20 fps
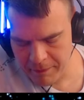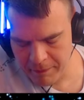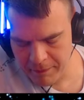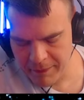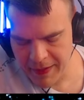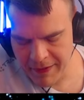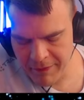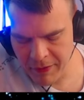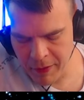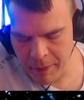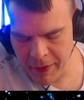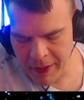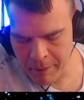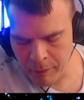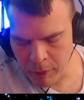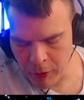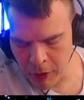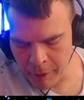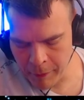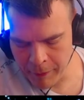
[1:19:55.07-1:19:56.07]
Everybody
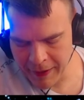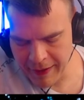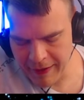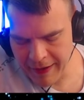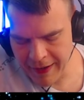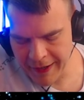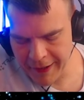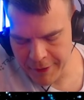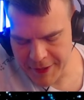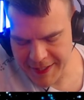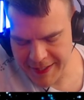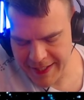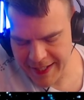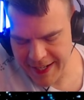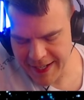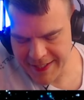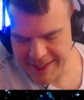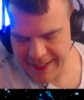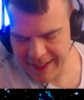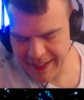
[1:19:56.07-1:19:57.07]
probably
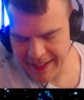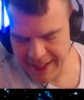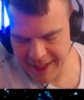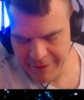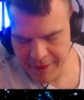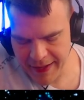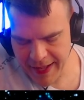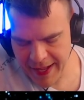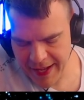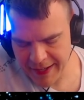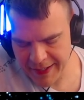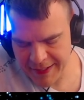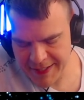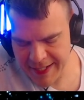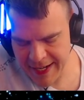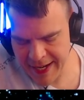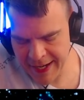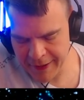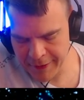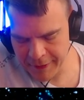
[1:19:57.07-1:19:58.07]
understands that if I had a
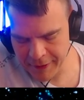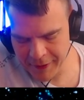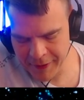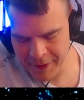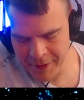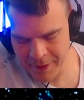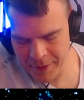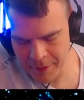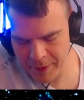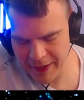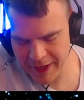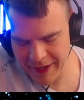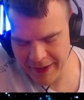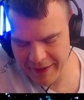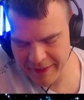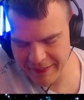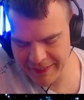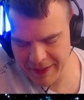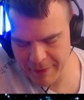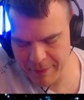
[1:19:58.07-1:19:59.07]
channel
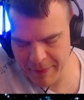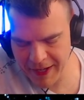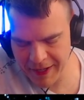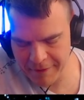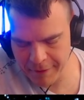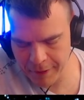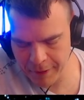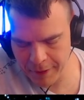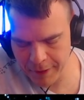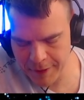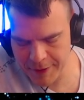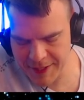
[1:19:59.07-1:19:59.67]
where the main focus